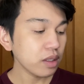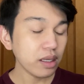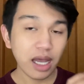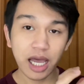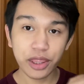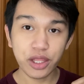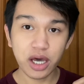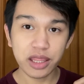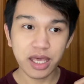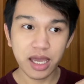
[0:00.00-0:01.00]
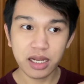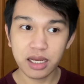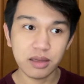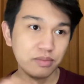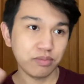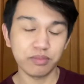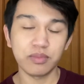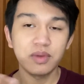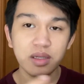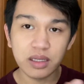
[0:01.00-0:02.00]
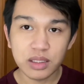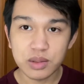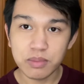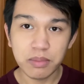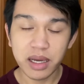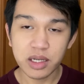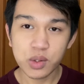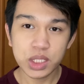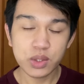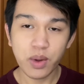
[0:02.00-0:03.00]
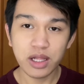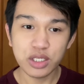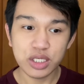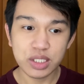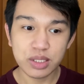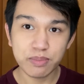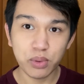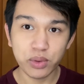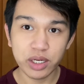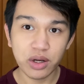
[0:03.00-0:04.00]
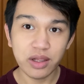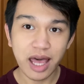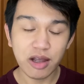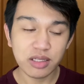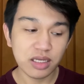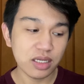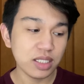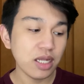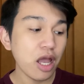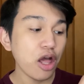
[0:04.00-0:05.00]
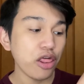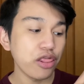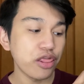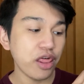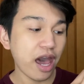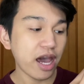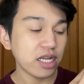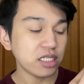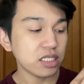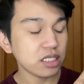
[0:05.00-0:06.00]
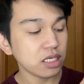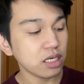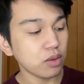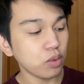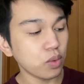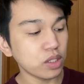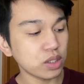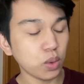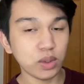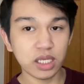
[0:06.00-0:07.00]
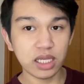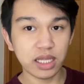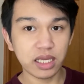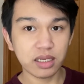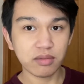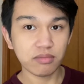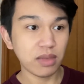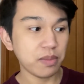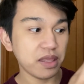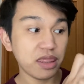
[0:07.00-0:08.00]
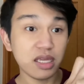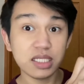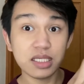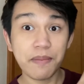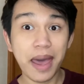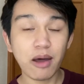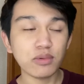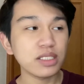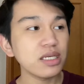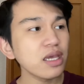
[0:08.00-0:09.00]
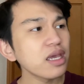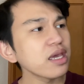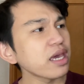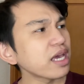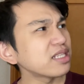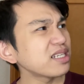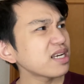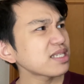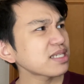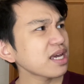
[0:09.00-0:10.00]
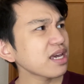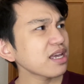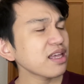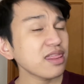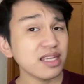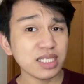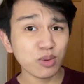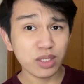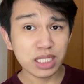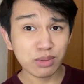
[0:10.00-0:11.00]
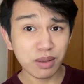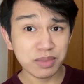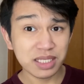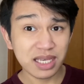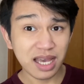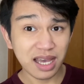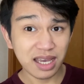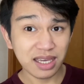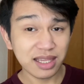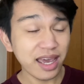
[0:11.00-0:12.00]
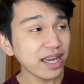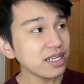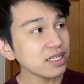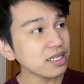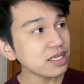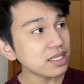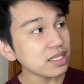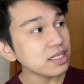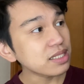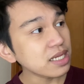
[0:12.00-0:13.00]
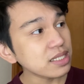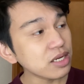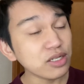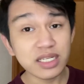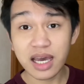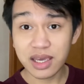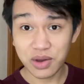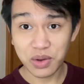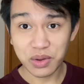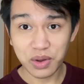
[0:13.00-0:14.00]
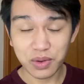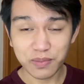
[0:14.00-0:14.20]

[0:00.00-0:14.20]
I thought that might as well just pour it all out because that was only like maybe this amount. And did I say this one is from Thailand? Because it says here Thai cocoa.